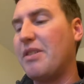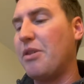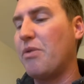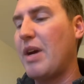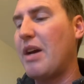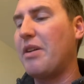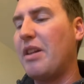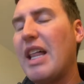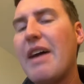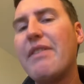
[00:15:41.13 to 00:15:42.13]
So around
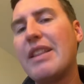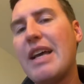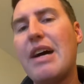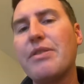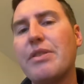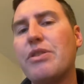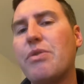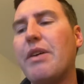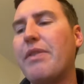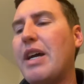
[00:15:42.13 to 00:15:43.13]
11,000,
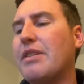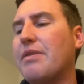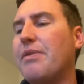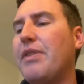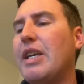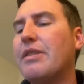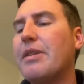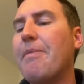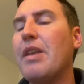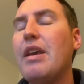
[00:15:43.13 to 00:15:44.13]
12,000 feet
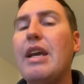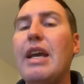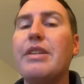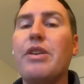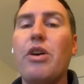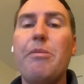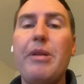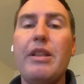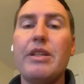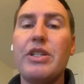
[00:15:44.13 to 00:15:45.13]
is going to
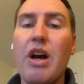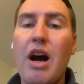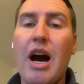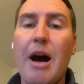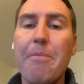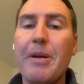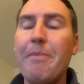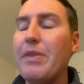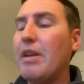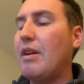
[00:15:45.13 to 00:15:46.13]
be the top
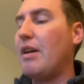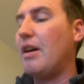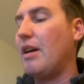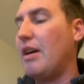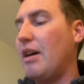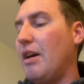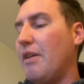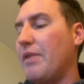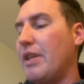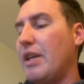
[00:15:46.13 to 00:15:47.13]

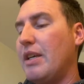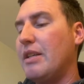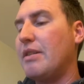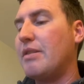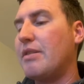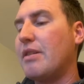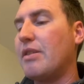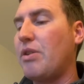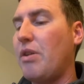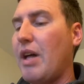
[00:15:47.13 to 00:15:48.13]
of these
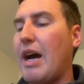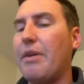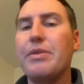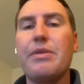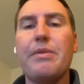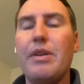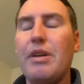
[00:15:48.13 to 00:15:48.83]
clouds.